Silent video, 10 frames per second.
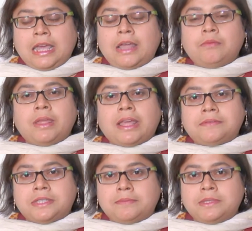And we
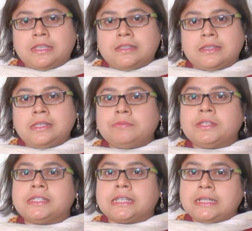have some seizures
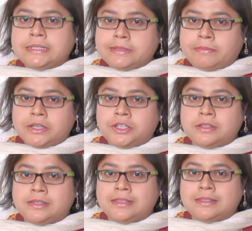which start as
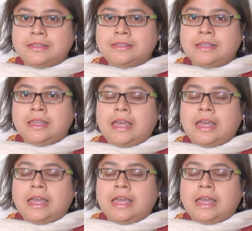partial seizures